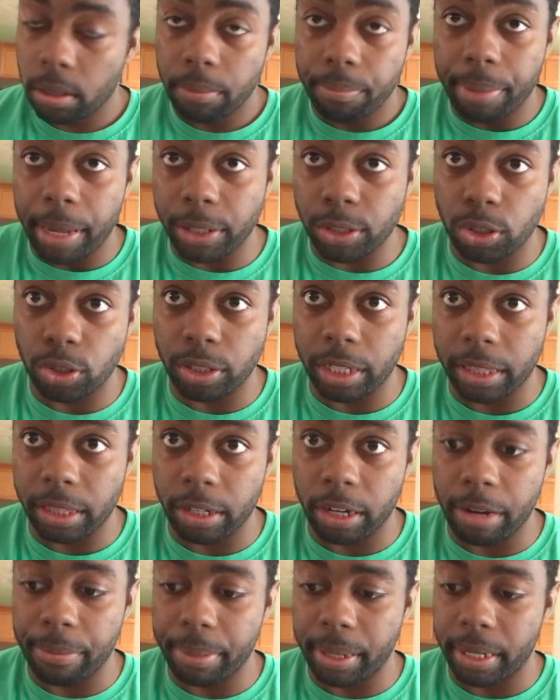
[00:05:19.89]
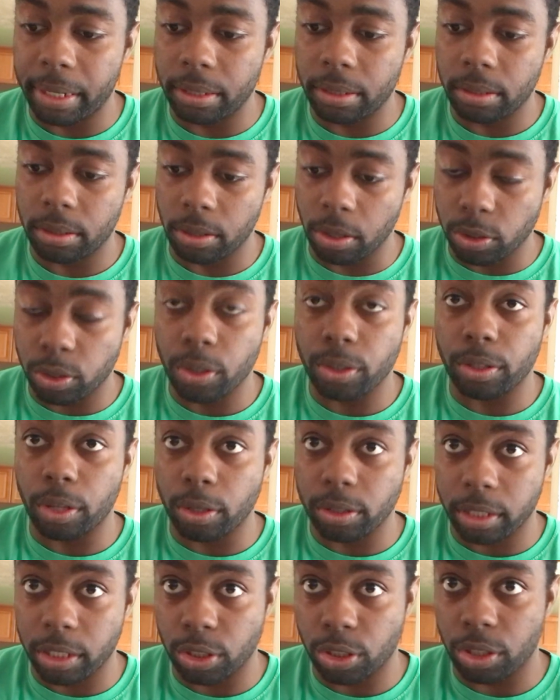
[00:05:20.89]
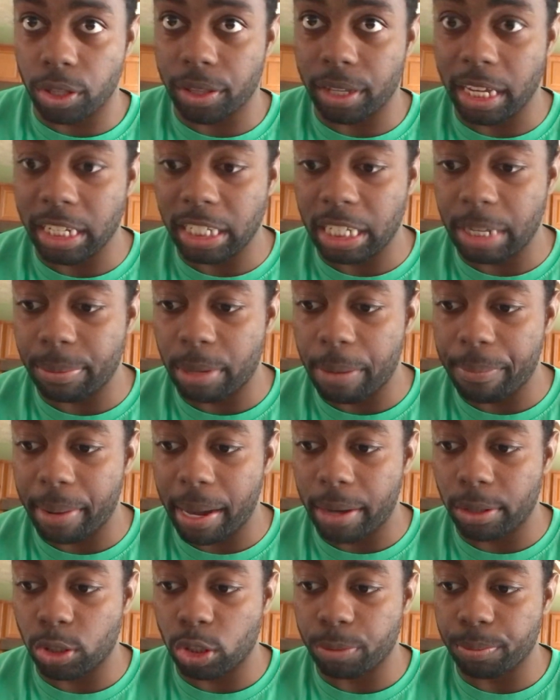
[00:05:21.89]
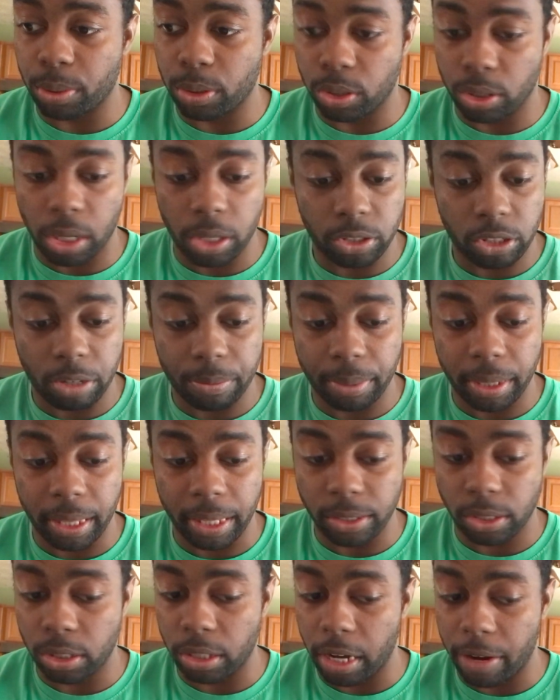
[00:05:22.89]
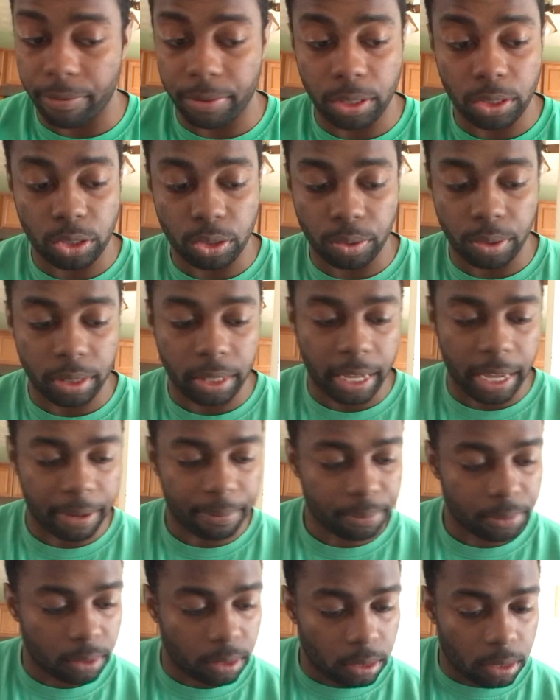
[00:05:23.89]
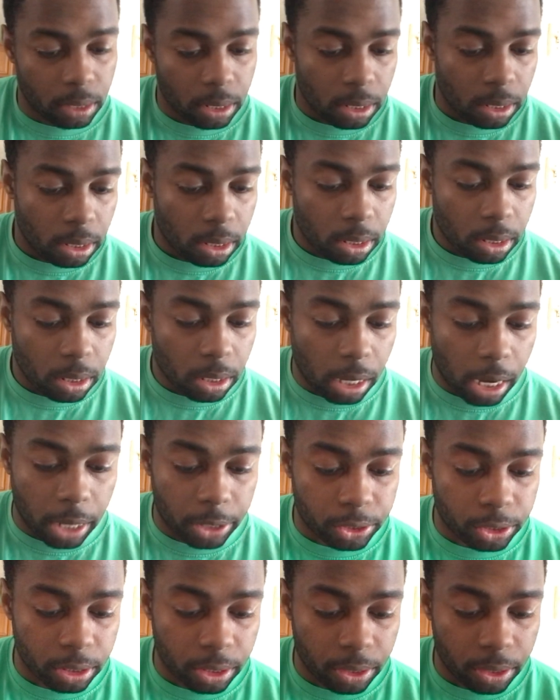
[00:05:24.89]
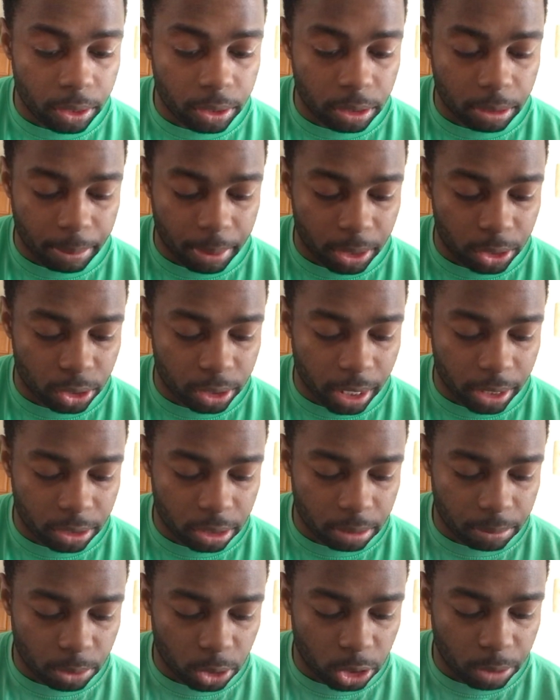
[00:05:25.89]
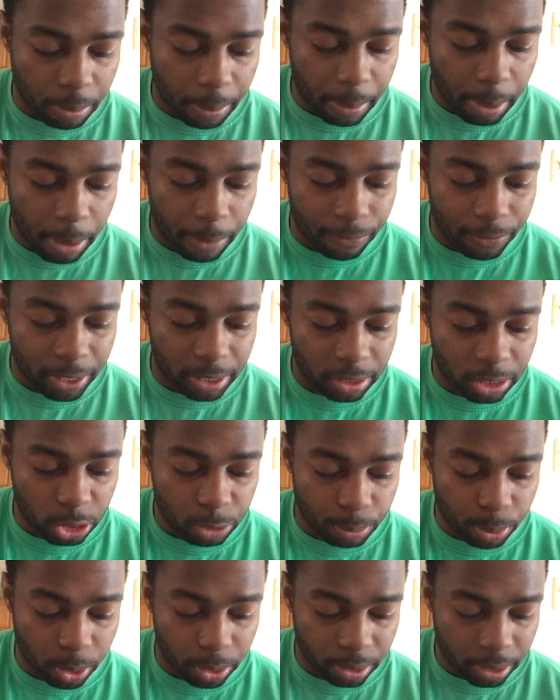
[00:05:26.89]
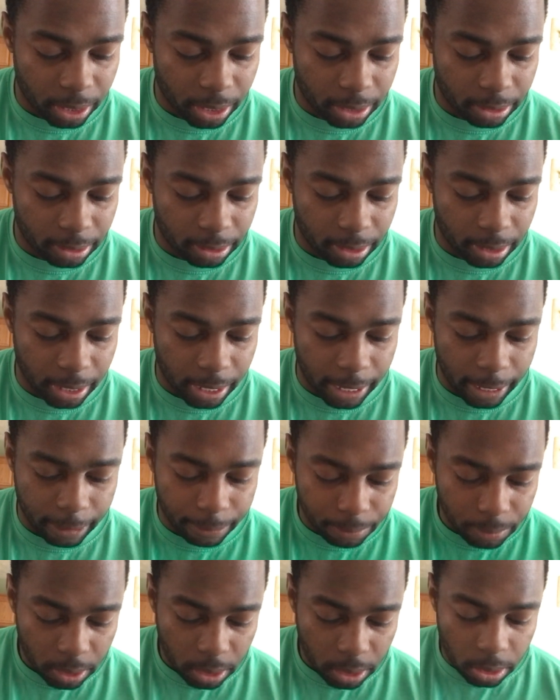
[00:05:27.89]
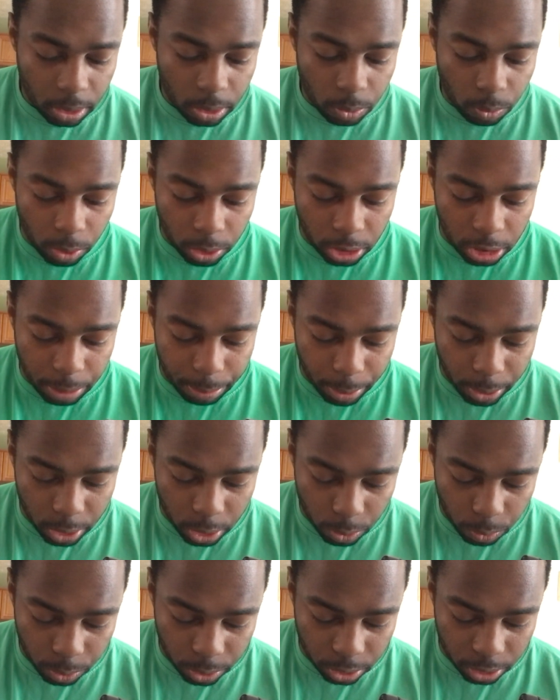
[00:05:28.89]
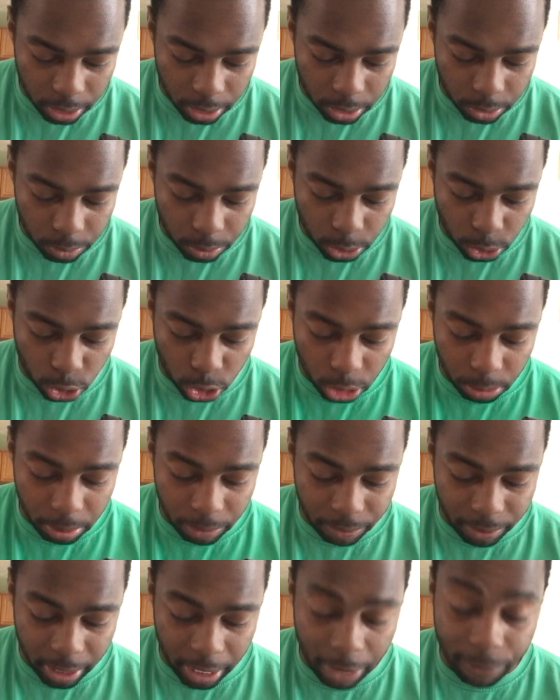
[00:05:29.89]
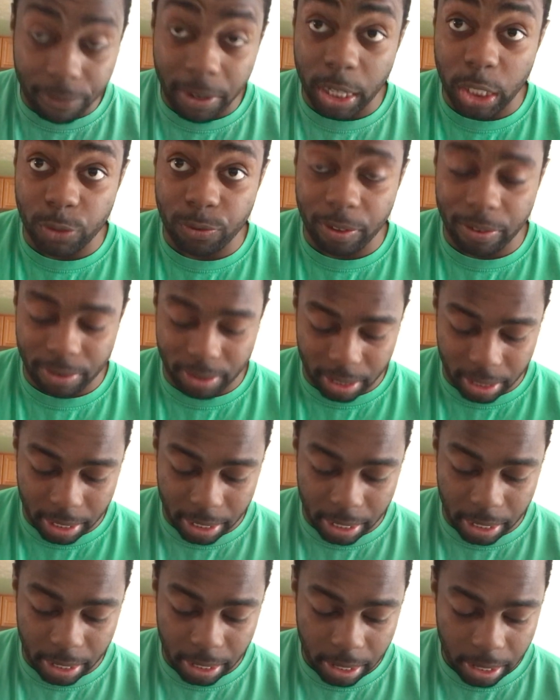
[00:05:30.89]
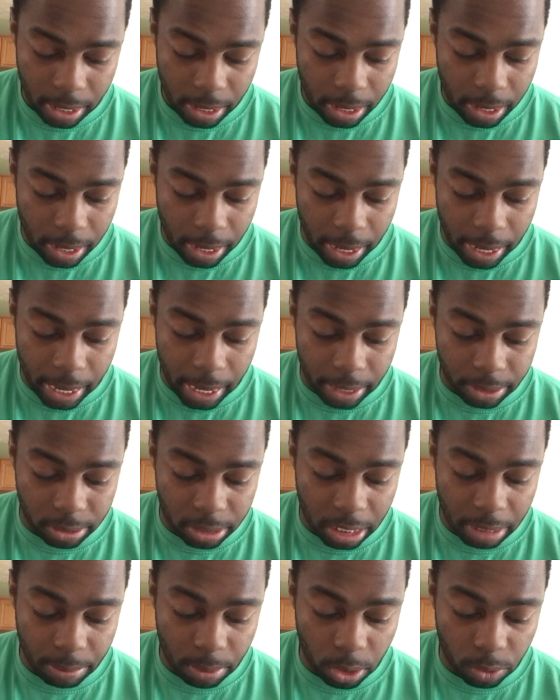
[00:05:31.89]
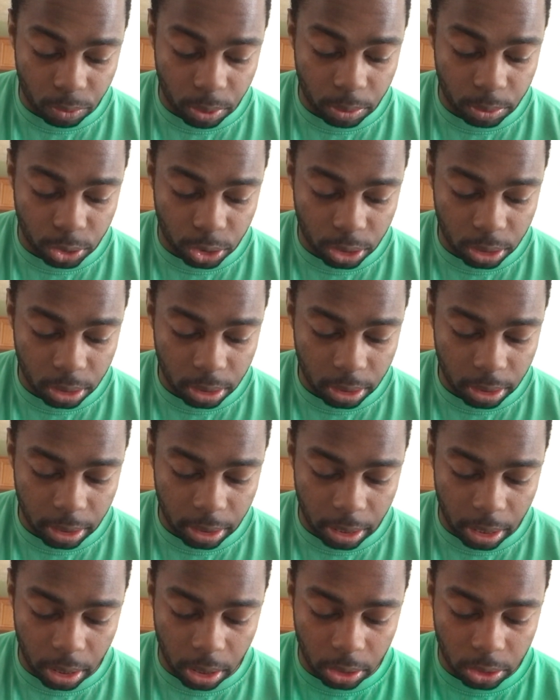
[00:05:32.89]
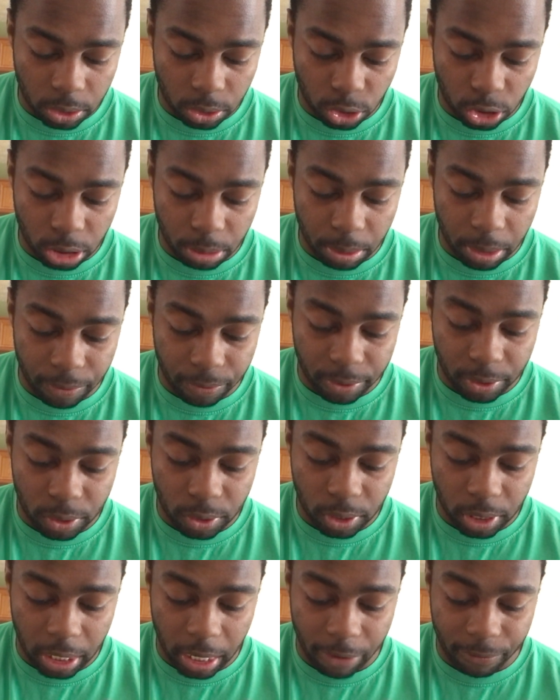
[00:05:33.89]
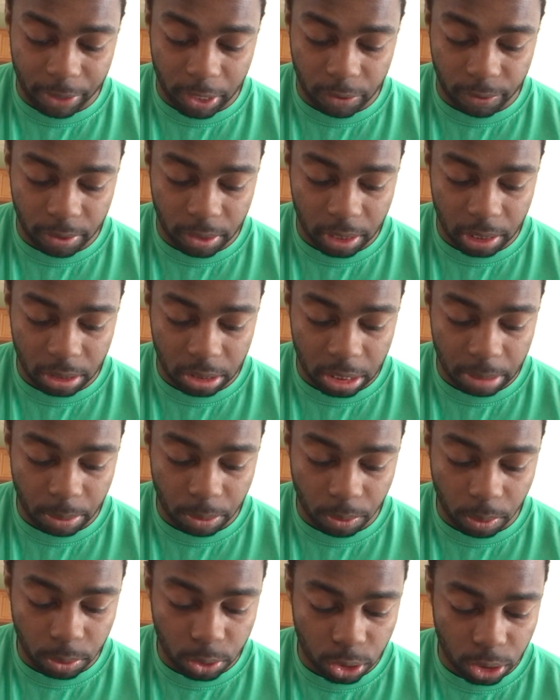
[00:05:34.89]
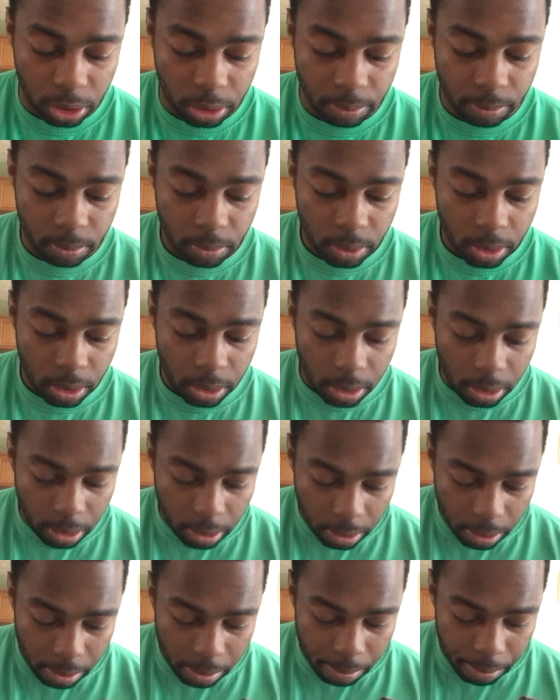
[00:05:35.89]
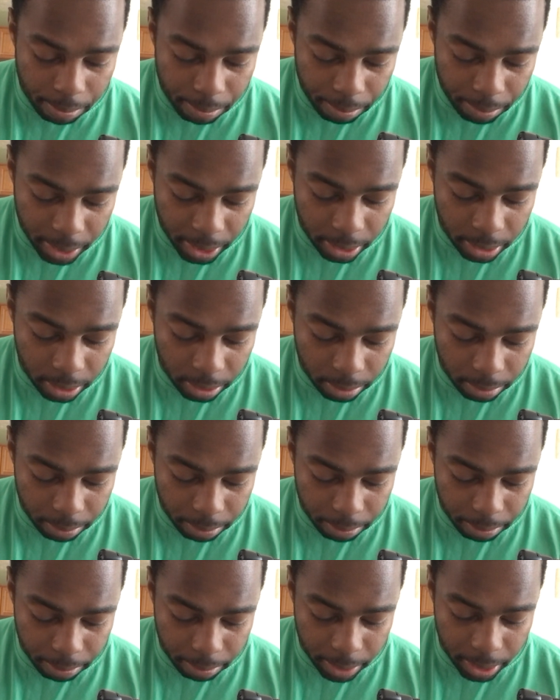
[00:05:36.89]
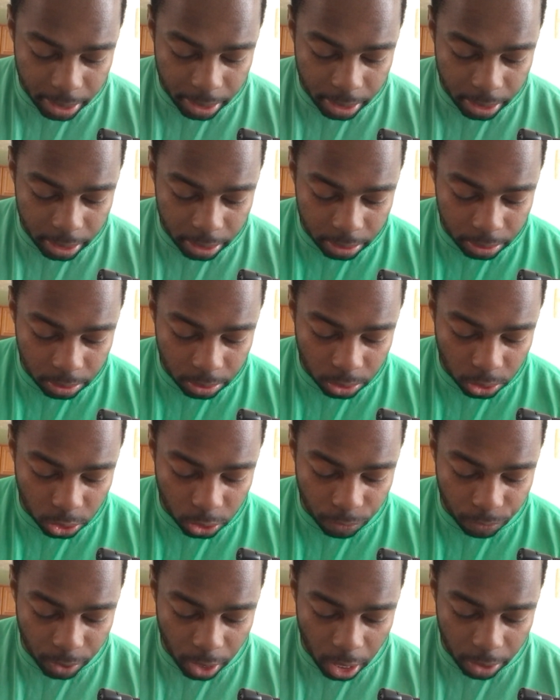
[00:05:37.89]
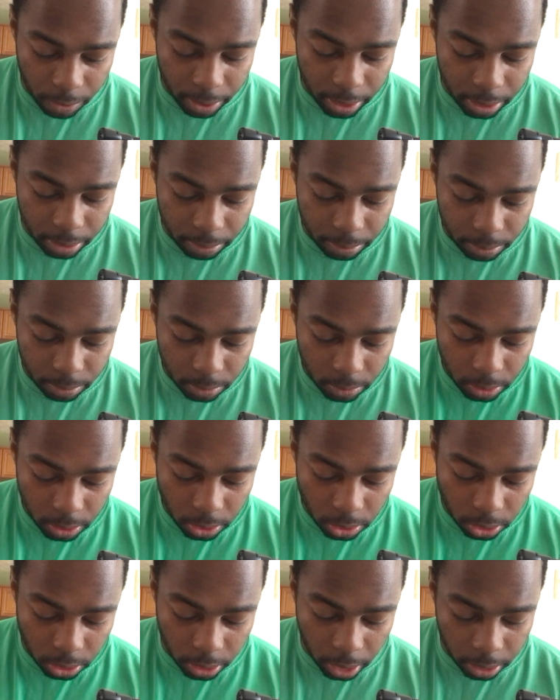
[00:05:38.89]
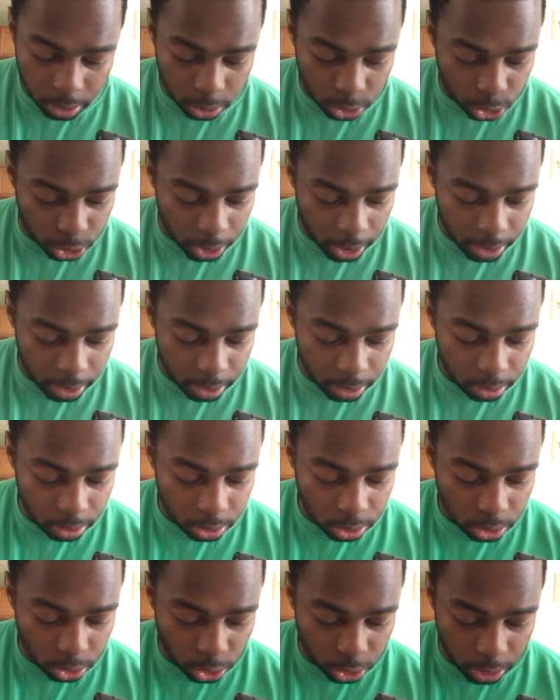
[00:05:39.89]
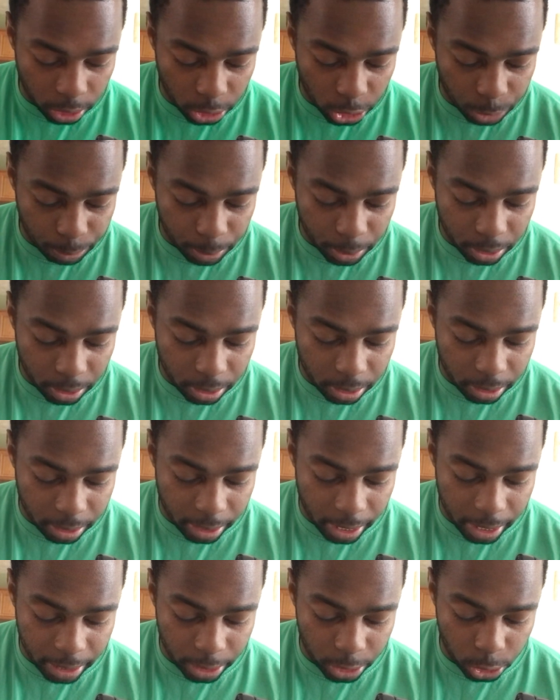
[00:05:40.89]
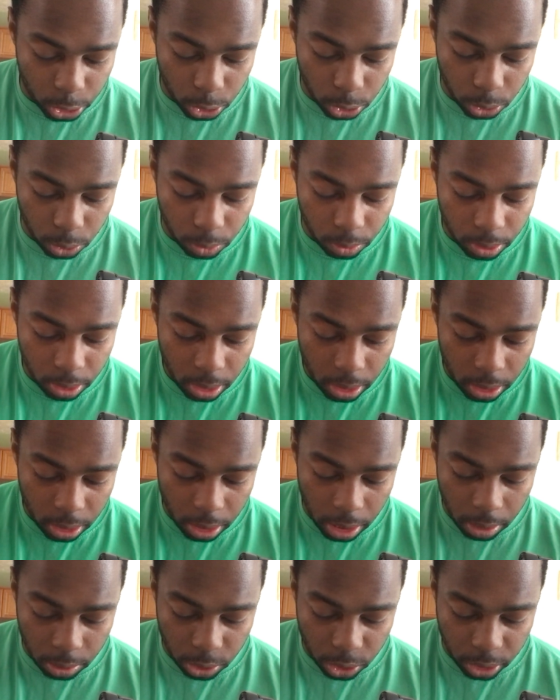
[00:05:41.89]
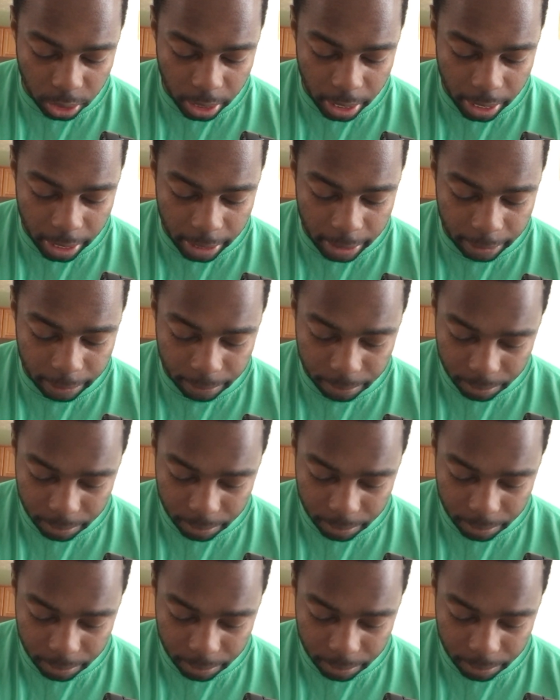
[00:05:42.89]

best is yet there, everybody. Those links are the NWA Power Trip results, everybody. That's everything to know on that. Also, in the news, I'm going to get you guys some Super Bowl 56 birthdays today. Once their birthday wishes out to a Sherman of King of Fighters 15 and Team Orochi, and also Sherman of King of Fighters 15 and Team Orochi, Mina Savari, Stocker Channing, Jerry Springer, Kelly Hu, Coach K,